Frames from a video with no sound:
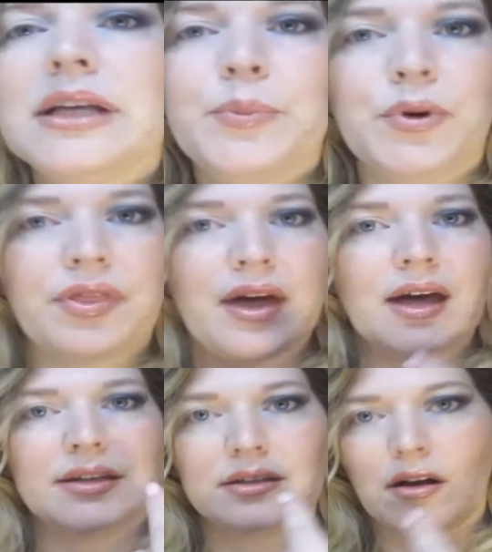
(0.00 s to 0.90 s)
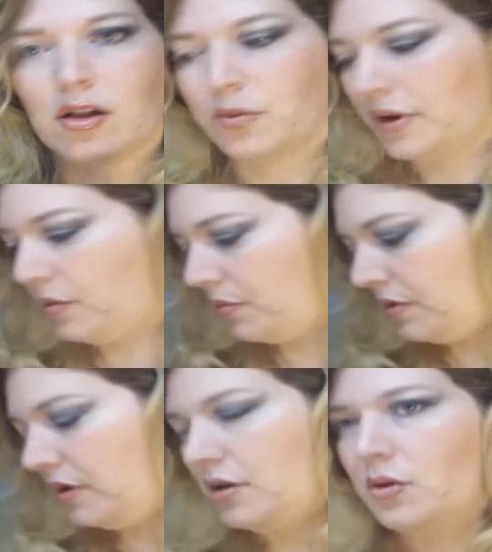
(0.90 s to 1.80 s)
lip with that all the way,
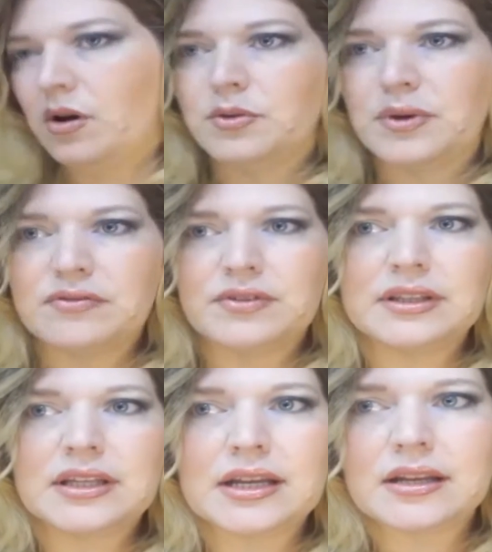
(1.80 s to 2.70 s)
all the way filled it